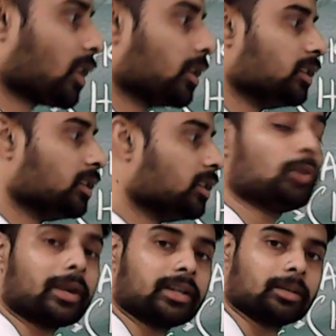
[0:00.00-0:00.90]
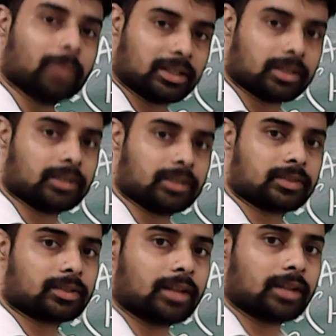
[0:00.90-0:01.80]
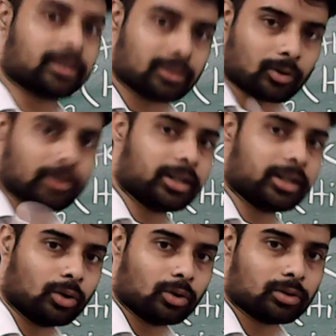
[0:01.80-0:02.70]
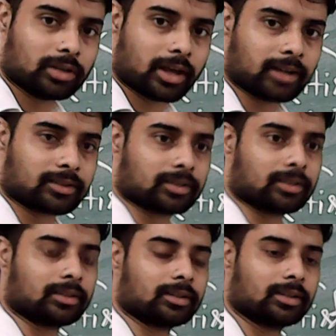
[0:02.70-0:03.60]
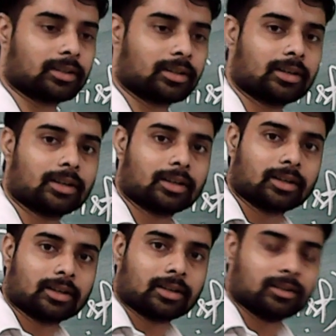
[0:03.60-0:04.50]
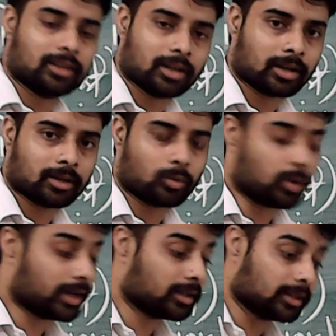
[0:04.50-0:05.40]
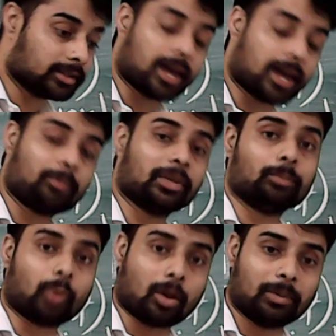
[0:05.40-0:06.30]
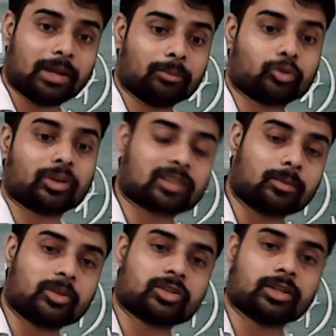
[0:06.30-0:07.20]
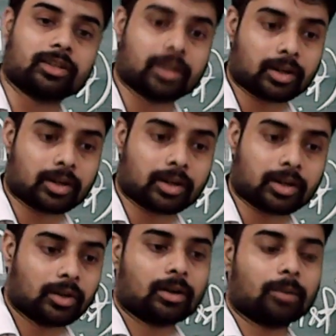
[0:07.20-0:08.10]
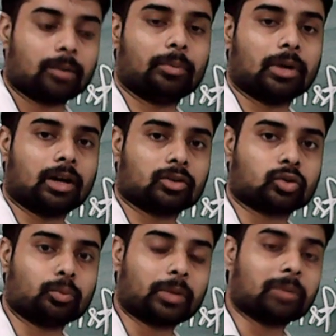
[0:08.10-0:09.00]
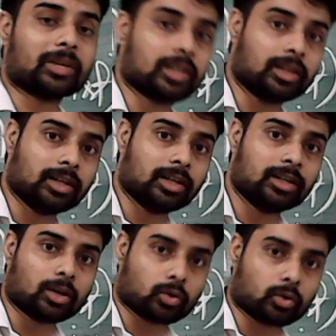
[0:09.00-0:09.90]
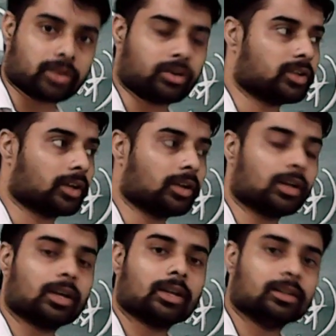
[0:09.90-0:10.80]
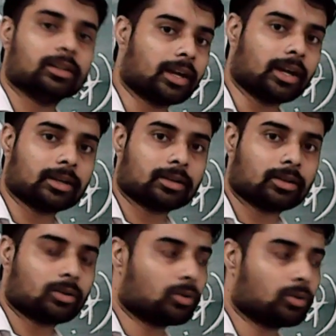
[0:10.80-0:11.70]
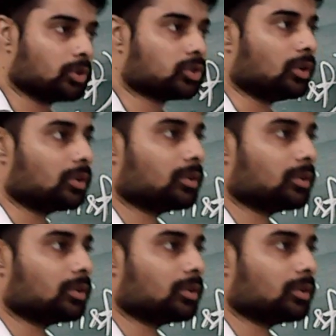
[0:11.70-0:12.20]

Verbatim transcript: Diplomatic methods like already know that uh, they, uh, when they have been problem to establishing their uh, supremacy in Indian ocean region, they also